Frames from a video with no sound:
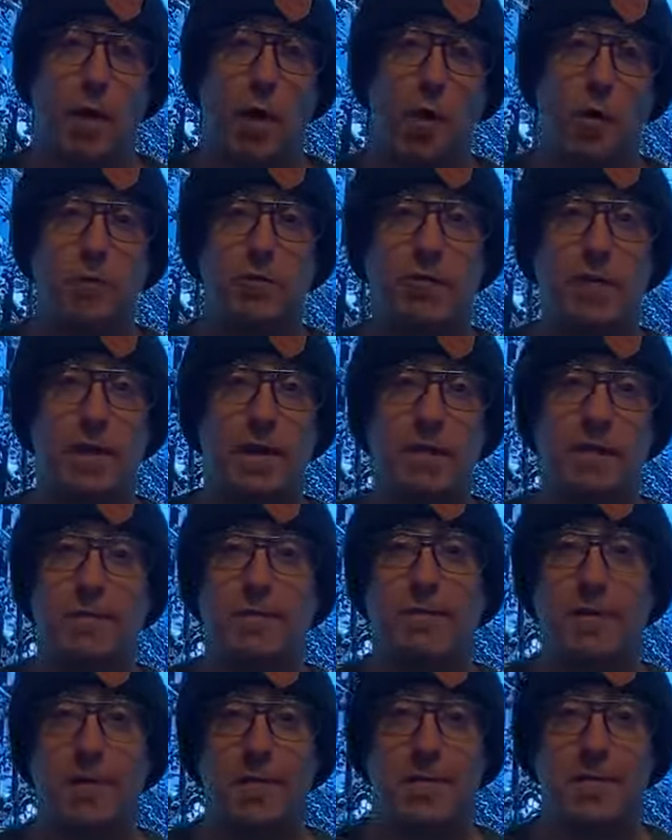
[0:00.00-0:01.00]
OGs
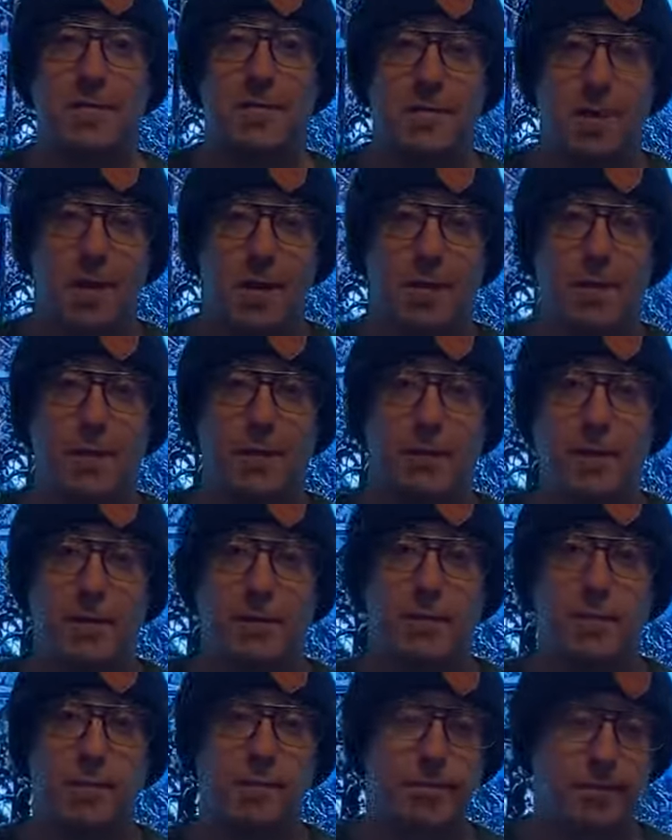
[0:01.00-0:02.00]
on this channel.
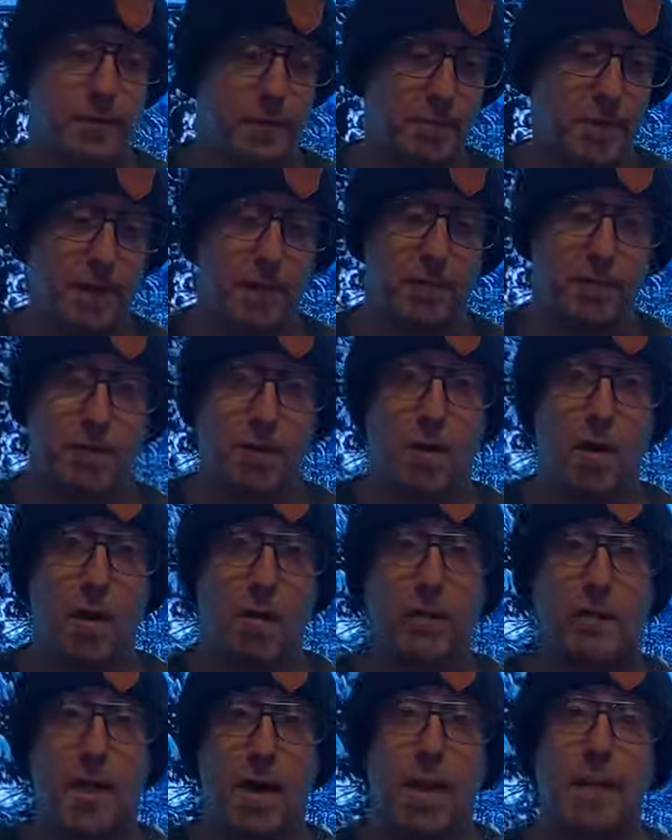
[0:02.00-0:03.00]
You, have been here for a long
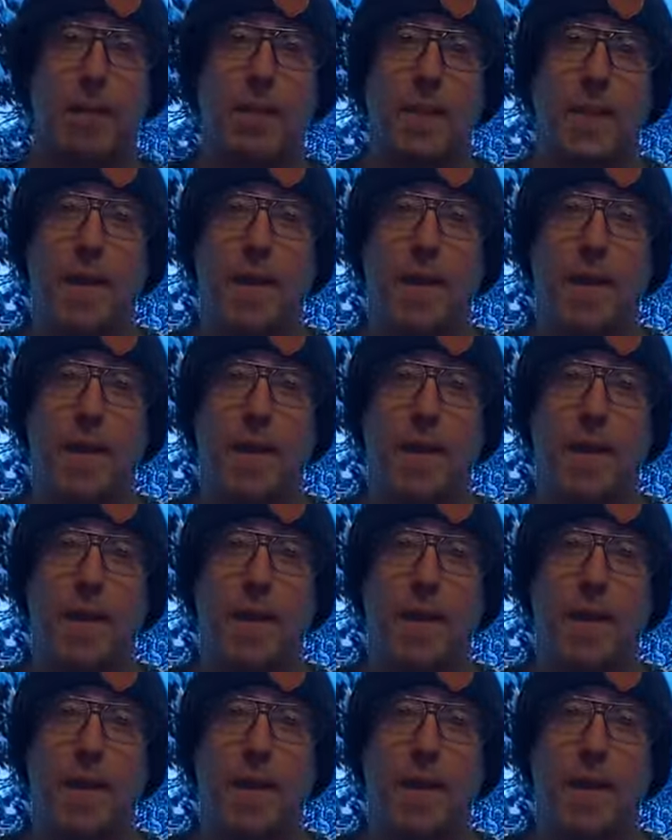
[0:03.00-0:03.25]
time.